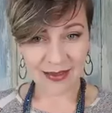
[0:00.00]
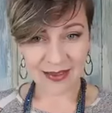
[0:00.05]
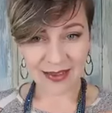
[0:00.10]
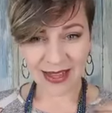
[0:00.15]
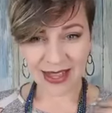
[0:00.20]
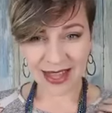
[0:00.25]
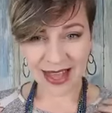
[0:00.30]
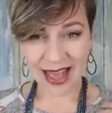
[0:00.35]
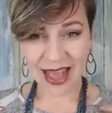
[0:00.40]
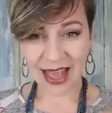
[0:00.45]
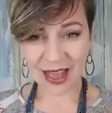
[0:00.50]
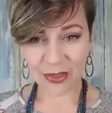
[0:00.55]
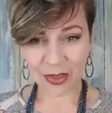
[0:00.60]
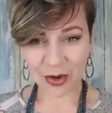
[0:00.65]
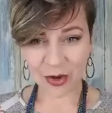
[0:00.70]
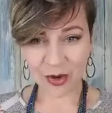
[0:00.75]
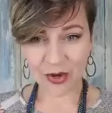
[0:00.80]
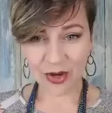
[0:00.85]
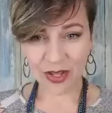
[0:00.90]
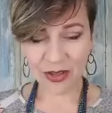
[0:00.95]
like a
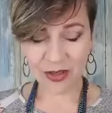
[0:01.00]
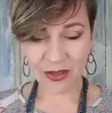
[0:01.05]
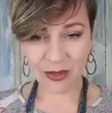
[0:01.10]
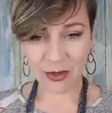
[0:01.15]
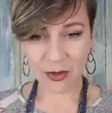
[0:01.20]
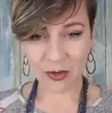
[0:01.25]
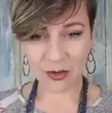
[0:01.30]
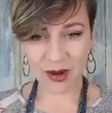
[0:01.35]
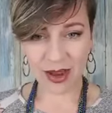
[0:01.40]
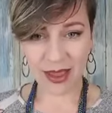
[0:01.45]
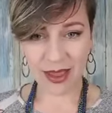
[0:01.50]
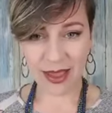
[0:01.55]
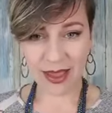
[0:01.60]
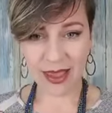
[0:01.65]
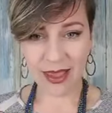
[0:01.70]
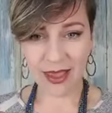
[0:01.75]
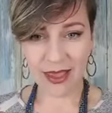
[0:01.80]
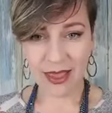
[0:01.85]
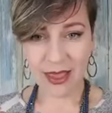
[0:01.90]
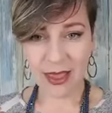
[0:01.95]
heathered
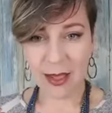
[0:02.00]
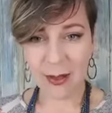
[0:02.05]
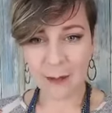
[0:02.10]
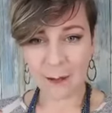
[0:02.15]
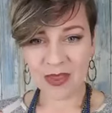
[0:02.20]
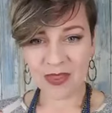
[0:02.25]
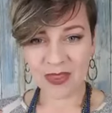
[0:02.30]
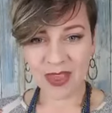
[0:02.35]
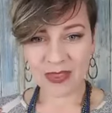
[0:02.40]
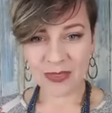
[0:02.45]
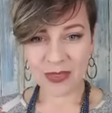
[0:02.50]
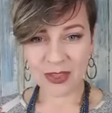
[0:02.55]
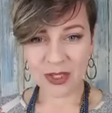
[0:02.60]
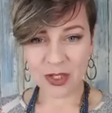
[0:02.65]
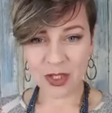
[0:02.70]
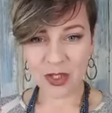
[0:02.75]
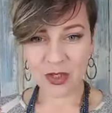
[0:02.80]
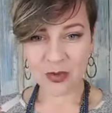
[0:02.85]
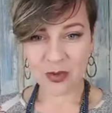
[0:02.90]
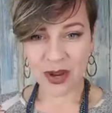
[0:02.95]
gray, but then the
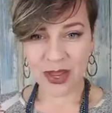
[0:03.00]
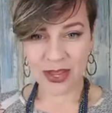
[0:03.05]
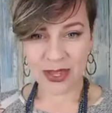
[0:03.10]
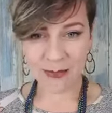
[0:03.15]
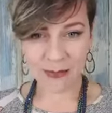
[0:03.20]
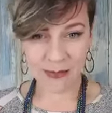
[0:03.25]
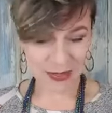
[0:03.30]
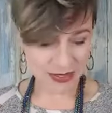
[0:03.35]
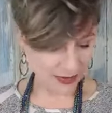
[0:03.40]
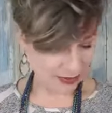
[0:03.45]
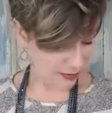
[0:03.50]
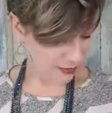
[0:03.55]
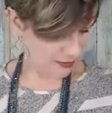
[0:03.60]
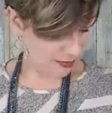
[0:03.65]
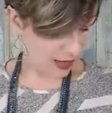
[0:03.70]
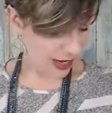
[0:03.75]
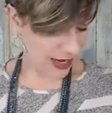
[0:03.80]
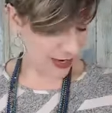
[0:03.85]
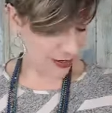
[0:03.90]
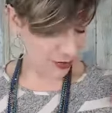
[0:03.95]
stripes,
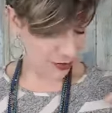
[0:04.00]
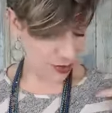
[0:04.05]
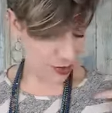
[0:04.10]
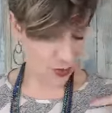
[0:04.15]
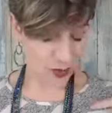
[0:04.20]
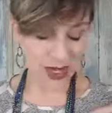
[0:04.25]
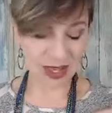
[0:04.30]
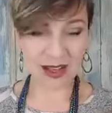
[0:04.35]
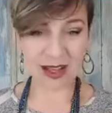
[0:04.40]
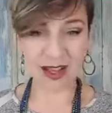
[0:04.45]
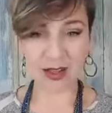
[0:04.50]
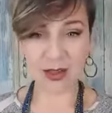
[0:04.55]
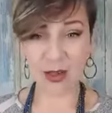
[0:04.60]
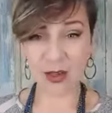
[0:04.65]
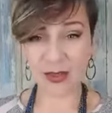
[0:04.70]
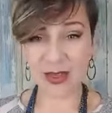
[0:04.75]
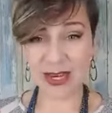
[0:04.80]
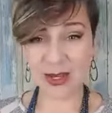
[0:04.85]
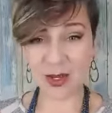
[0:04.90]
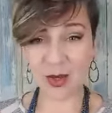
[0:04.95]
I don't know what
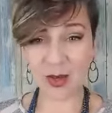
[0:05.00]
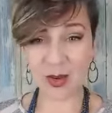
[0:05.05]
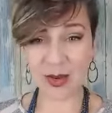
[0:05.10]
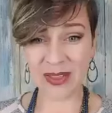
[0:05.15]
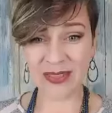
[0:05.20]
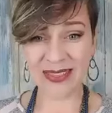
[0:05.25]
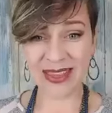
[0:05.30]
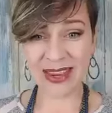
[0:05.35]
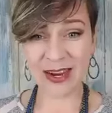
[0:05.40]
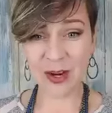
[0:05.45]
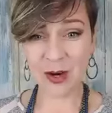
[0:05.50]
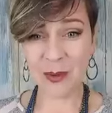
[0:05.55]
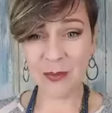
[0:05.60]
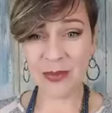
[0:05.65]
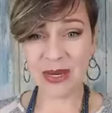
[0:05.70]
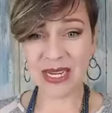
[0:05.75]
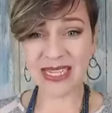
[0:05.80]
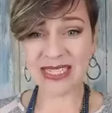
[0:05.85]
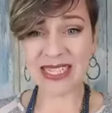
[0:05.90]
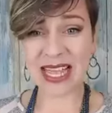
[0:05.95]
color they look on there,
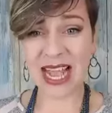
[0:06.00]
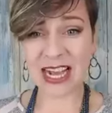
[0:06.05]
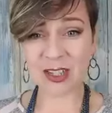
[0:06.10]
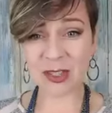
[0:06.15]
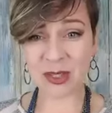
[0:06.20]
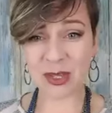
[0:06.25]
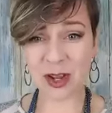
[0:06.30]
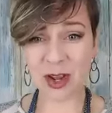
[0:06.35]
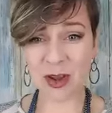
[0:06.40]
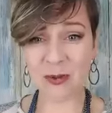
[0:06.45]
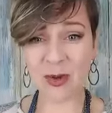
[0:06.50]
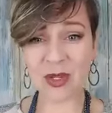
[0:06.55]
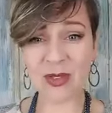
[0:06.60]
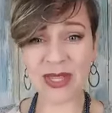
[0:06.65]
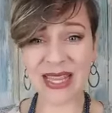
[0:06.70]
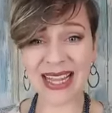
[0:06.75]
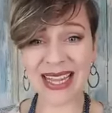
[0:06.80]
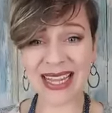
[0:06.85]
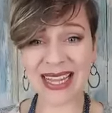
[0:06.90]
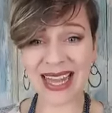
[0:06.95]
but it's actually
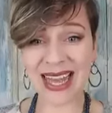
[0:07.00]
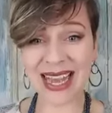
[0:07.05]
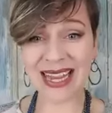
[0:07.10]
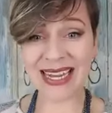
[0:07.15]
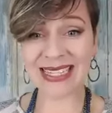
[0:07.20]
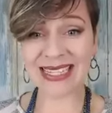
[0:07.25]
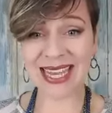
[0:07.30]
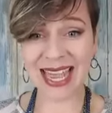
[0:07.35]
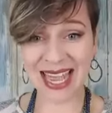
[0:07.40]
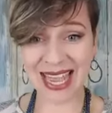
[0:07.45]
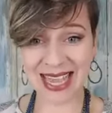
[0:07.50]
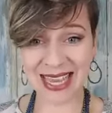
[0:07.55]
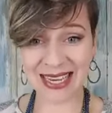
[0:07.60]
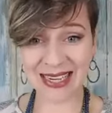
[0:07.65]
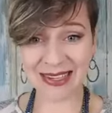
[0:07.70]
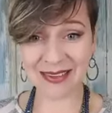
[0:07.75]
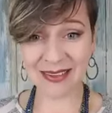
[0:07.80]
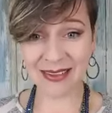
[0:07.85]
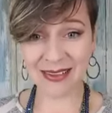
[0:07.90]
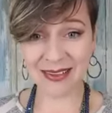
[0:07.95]
almost like a light
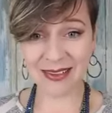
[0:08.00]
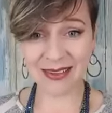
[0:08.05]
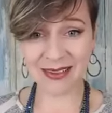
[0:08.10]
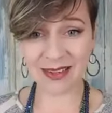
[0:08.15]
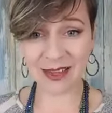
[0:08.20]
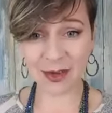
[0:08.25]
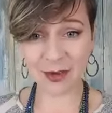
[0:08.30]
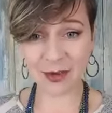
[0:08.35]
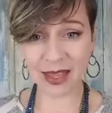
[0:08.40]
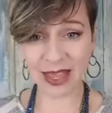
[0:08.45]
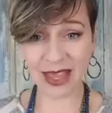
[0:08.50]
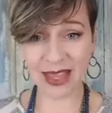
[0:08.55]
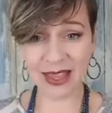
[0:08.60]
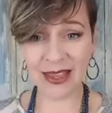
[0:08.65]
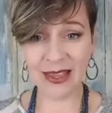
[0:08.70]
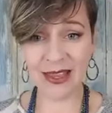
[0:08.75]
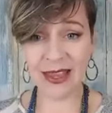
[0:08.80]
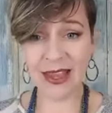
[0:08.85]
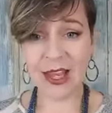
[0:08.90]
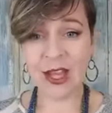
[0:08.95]
tan,
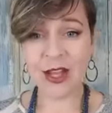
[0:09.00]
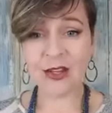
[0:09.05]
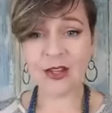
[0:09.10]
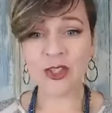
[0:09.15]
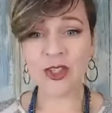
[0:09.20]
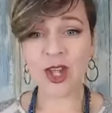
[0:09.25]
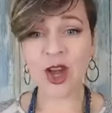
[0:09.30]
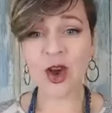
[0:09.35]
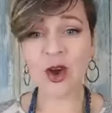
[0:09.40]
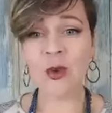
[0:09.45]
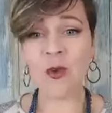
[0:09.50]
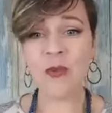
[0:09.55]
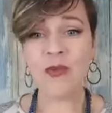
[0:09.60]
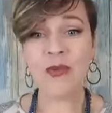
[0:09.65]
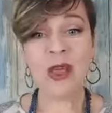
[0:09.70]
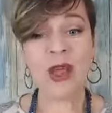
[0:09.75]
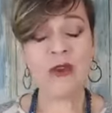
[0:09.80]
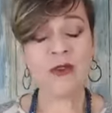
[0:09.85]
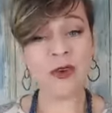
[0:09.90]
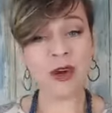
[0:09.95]
okay? So
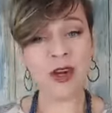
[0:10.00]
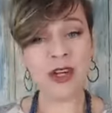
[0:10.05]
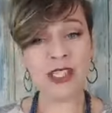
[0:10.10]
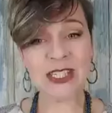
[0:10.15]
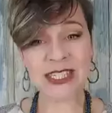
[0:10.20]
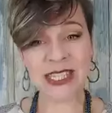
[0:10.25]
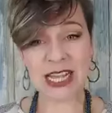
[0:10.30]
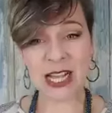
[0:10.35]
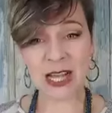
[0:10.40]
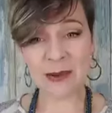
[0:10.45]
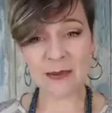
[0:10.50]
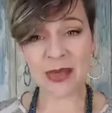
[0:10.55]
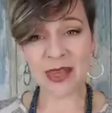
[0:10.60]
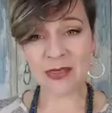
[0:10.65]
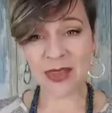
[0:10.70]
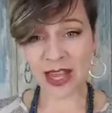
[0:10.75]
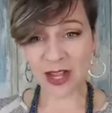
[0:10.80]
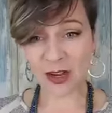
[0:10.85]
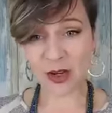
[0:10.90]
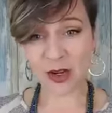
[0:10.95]
for some,
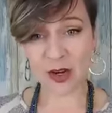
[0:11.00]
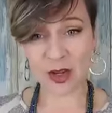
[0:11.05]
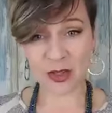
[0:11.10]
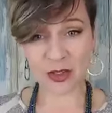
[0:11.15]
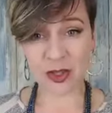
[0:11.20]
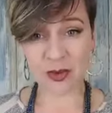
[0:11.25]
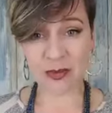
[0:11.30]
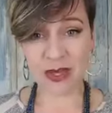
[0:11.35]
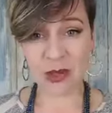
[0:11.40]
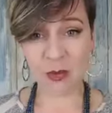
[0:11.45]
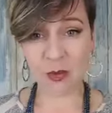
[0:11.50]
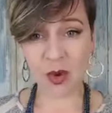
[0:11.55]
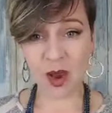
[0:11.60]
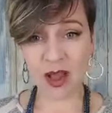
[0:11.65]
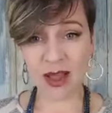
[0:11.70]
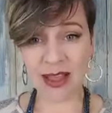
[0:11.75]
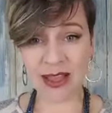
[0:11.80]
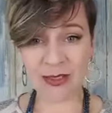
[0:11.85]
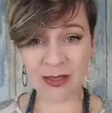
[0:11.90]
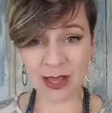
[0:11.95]
that could also be
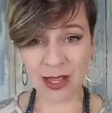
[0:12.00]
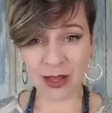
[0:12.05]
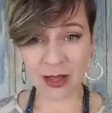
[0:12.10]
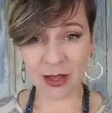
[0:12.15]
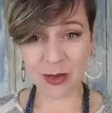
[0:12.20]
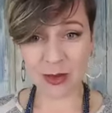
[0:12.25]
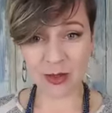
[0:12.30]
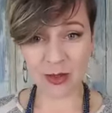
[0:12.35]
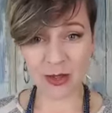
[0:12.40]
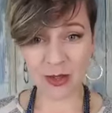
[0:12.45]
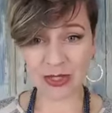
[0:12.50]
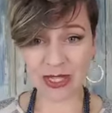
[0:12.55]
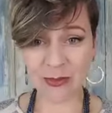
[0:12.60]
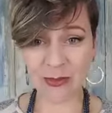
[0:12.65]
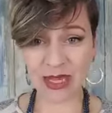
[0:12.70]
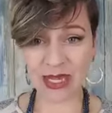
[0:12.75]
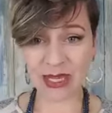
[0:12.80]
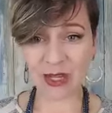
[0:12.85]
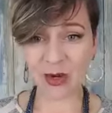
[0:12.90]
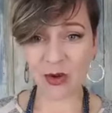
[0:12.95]
why the colors are
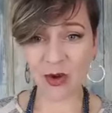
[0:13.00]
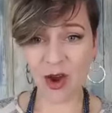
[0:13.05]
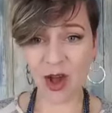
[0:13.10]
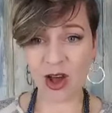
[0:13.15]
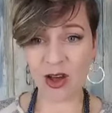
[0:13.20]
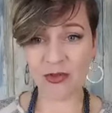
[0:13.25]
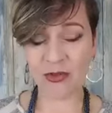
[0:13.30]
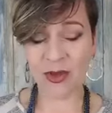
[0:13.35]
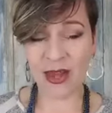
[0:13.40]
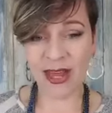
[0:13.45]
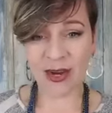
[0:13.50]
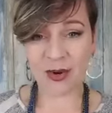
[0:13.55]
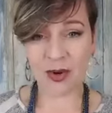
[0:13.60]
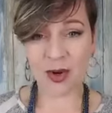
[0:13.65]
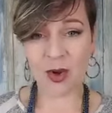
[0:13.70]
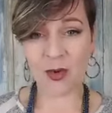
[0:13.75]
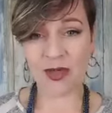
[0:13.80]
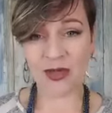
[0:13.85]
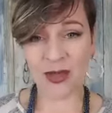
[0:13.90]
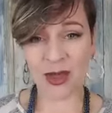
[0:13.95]
seeming a little off. I
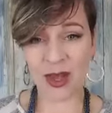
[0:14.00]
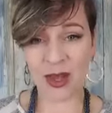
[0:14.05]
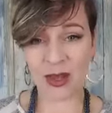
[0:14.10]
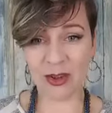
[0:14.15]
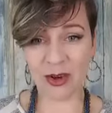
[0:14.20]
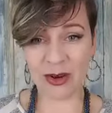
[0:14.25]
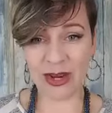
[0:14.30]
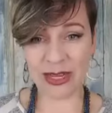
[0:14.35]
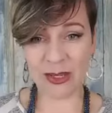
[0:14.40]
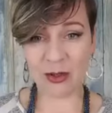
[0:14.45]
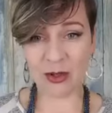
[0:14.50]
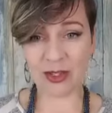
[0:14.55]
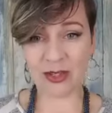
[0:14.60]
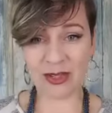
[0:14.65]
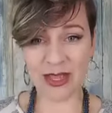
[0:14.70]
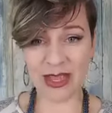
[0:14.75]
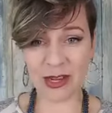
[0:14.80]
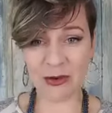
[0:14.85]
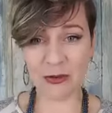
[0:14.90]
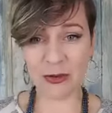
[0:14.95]
don't know what the coloring
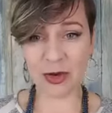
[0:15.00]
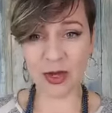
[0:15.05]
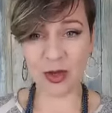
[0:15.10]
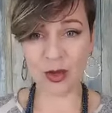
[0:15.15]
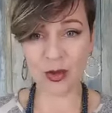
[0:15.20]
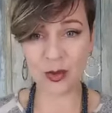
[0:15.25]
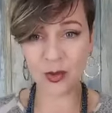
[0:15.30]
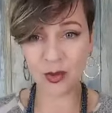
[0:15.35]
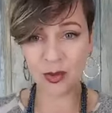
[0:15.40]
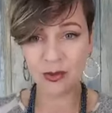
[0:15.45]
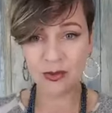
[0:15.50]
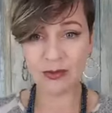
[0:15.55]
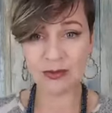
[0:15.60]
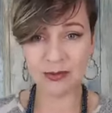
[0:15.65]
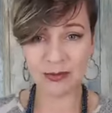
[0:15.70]
looks like for you